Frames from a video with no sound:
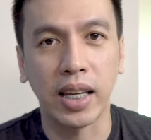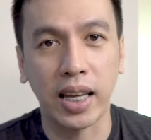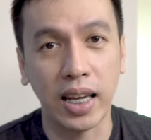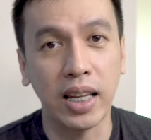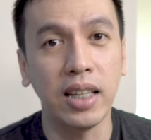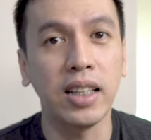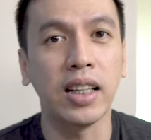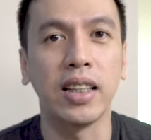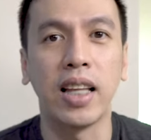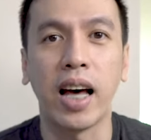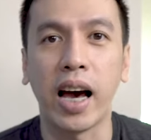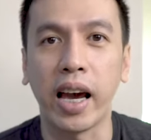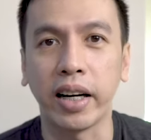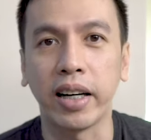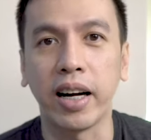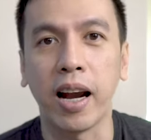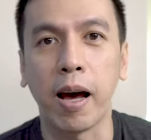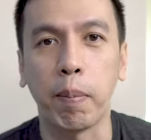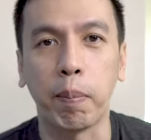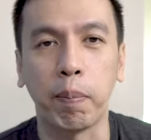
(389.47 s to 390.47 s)
in the
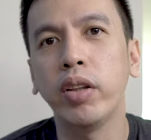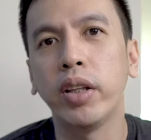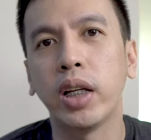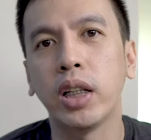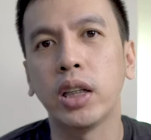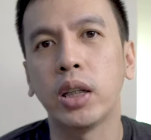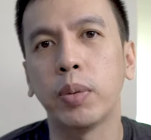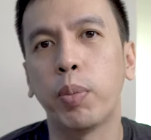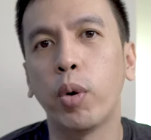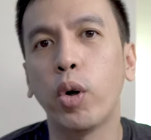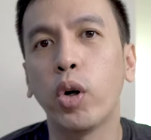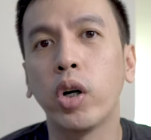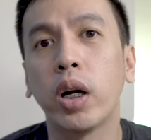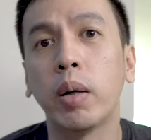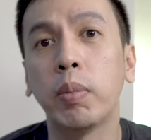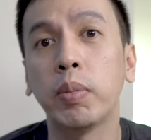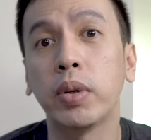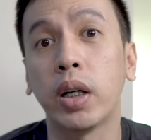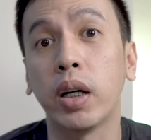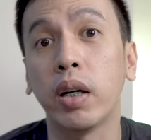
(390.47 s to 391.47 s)
diagram. Nowadays,
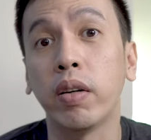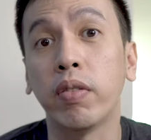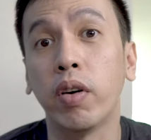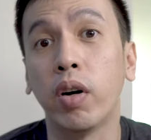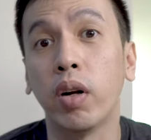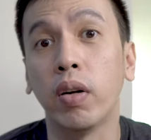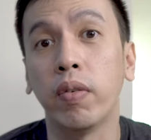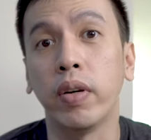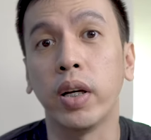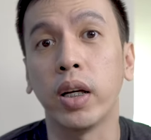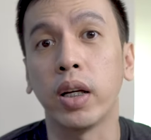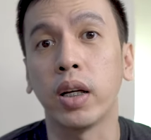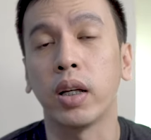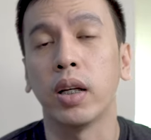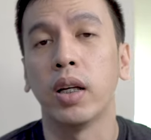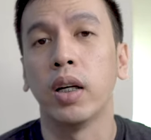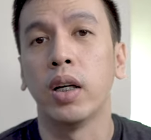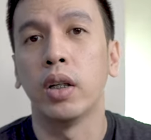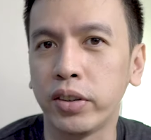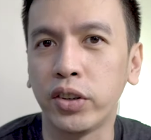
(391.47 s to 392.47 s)
programs are evolving.
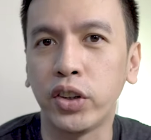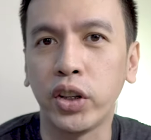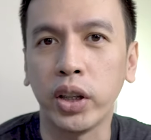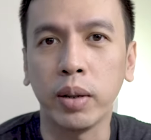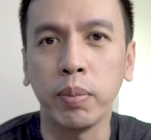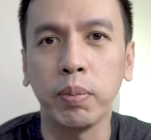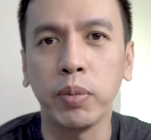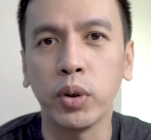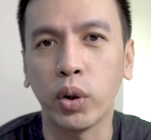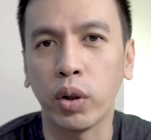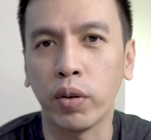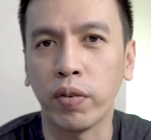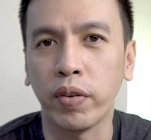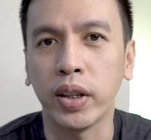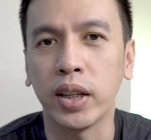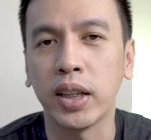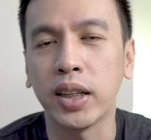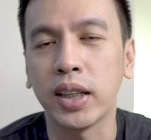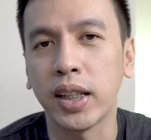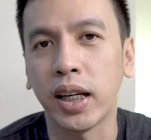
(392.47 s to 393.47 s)
Gyms or
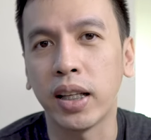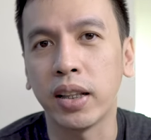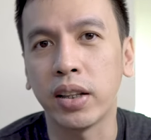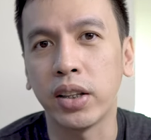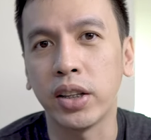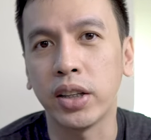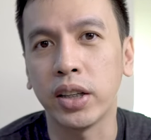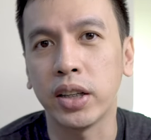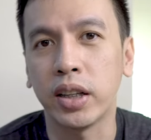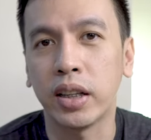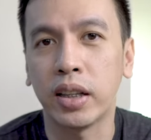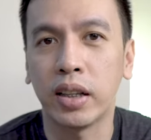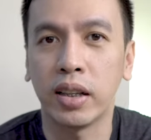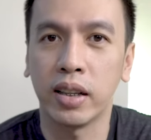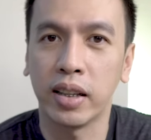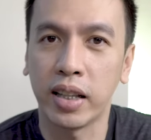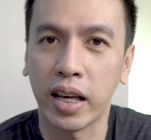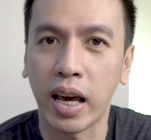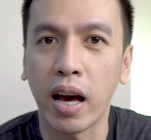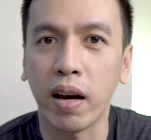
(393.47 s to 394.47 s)
fitness centers,
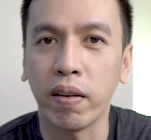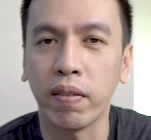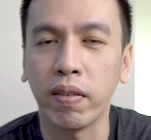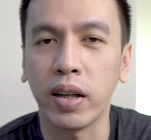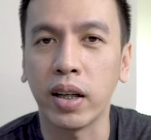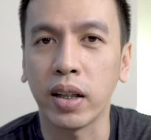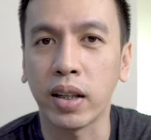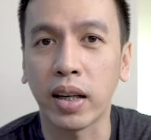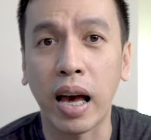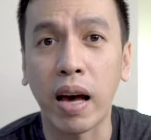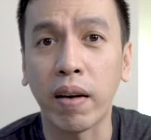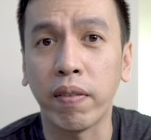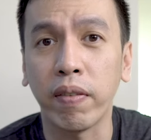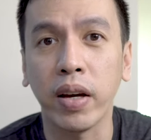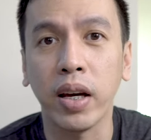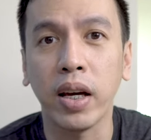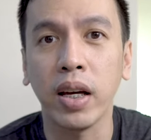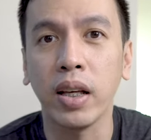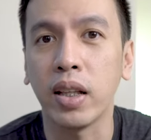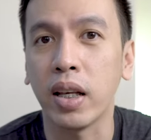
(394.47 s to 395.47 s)
they have a
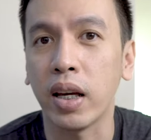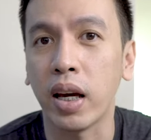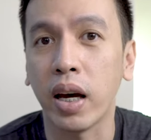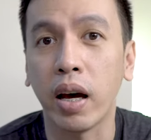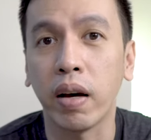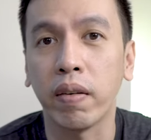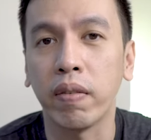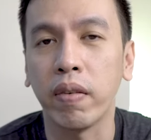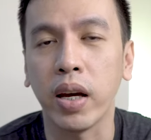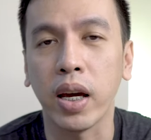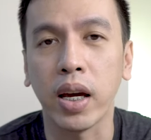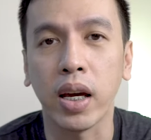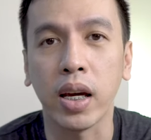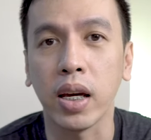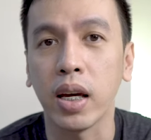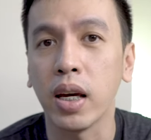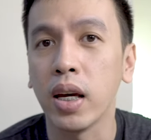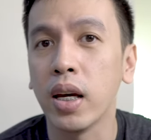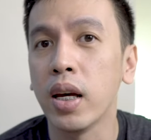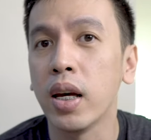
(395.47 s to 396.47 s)
cafe, they have
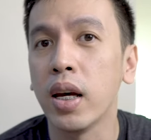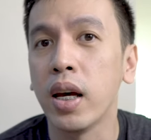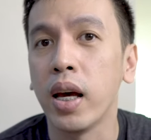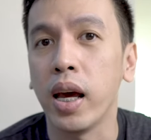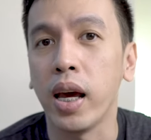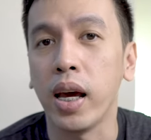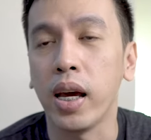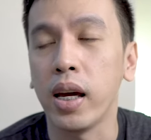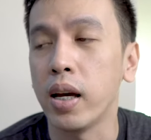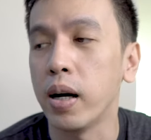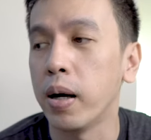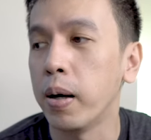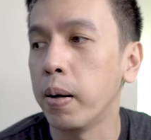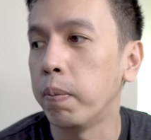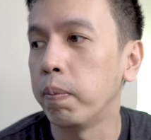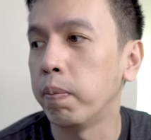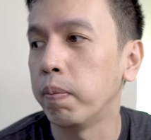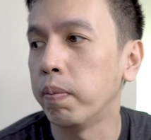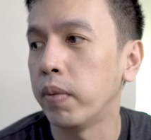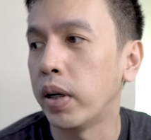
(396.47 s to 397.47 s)
a, a,
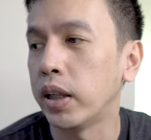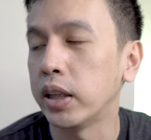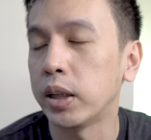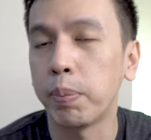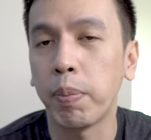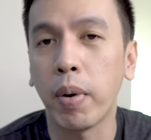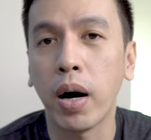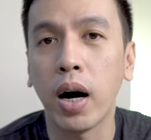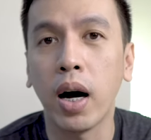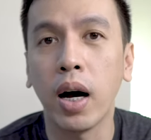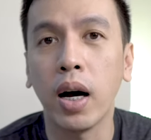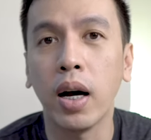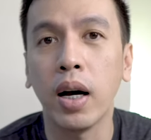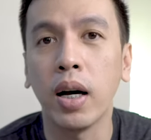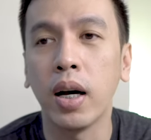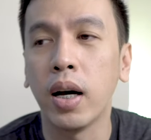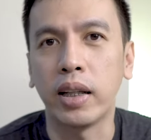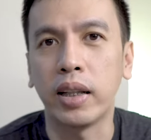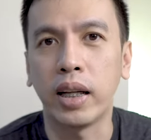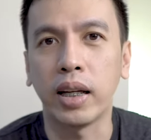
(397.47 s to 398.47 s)
um, a spa,
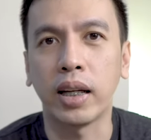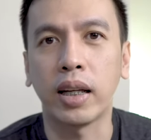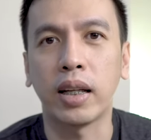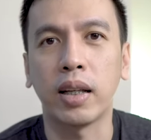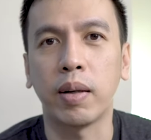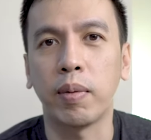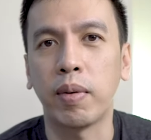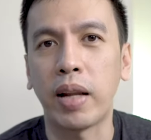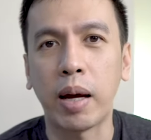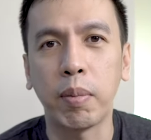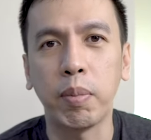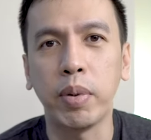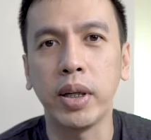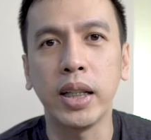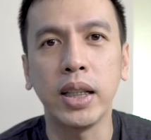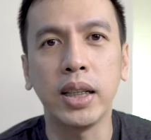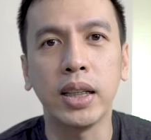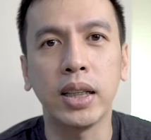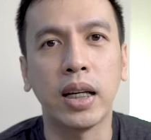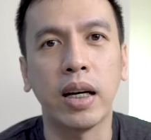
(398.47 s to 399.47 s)
and then
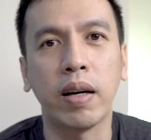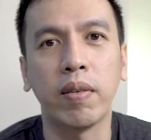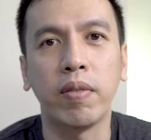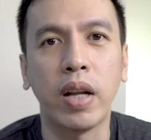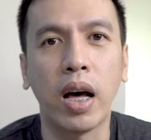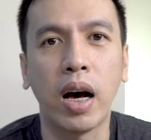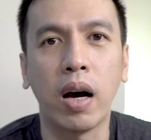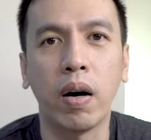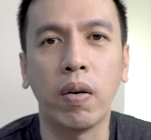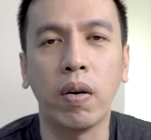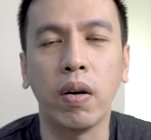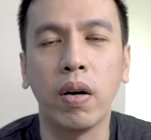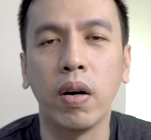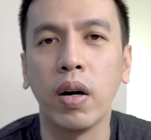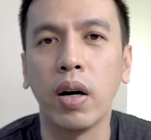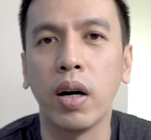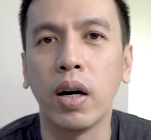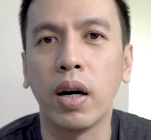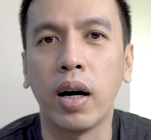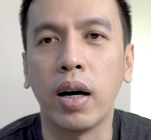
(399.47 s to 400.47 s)
libraries have now
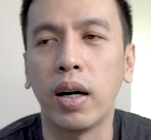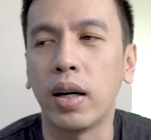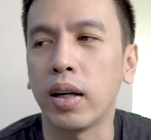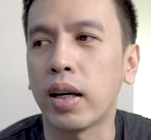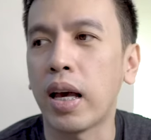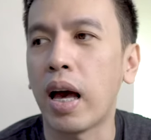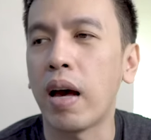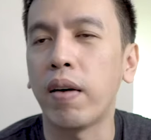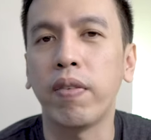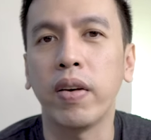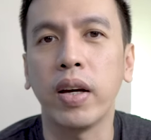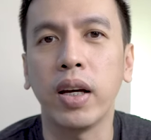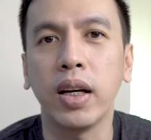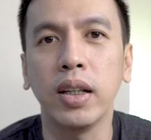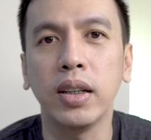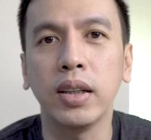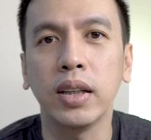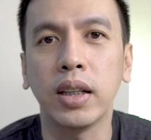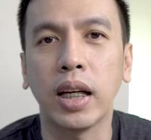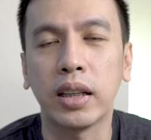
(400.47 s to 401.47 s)
uh,
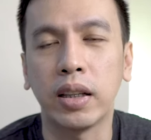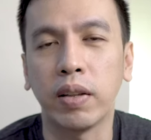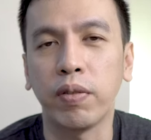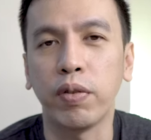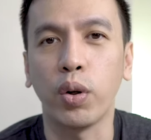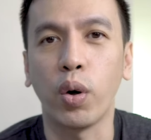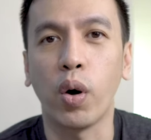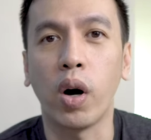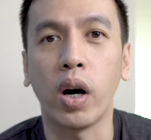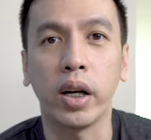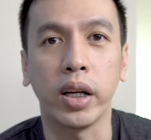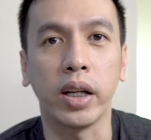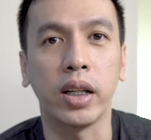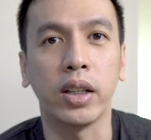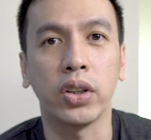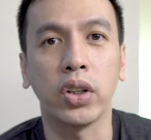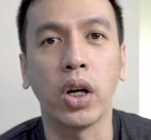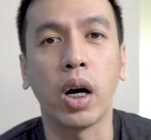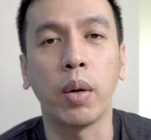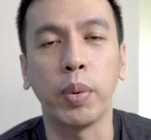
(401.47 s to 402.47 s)
cafes as if you are in a
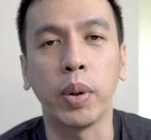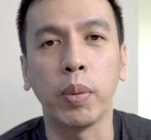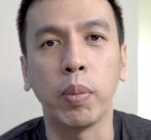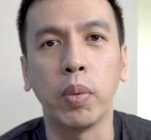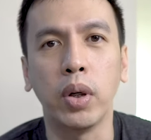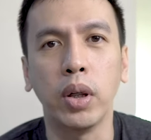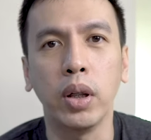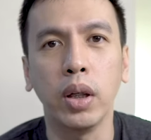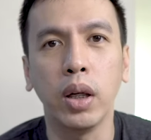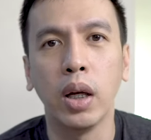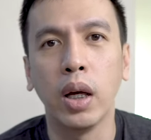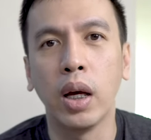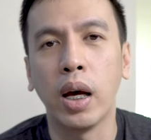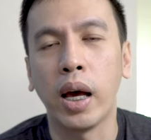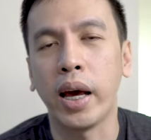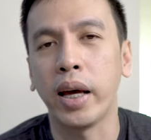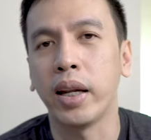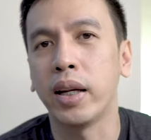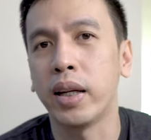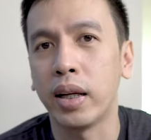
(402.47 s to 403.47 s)
shopping mall.
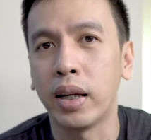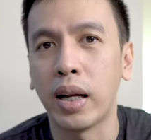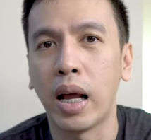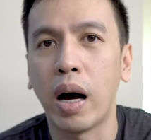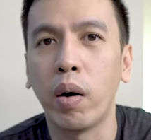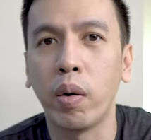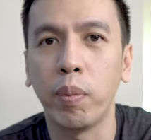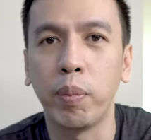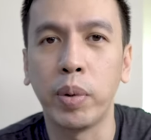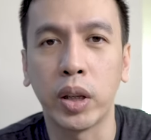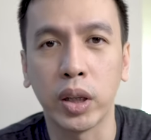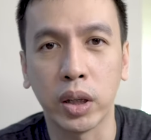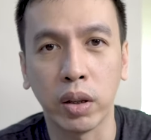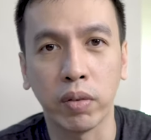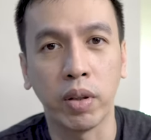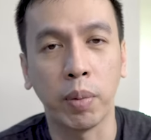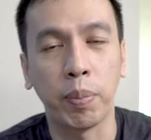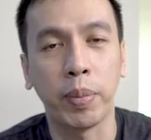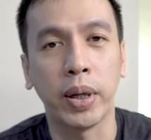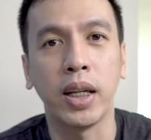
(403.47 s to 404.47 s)
And now because
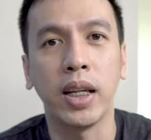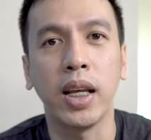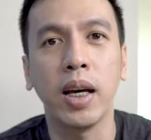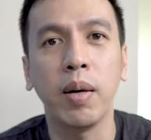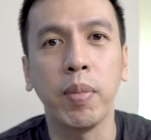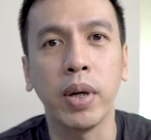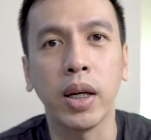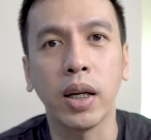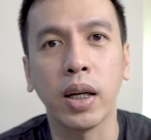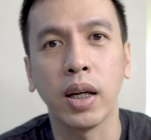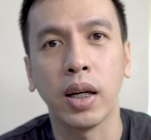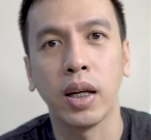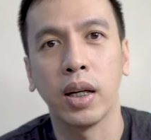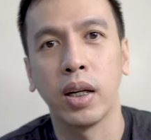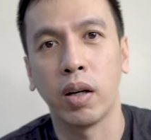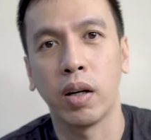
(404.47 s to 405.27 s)
of the pandemic,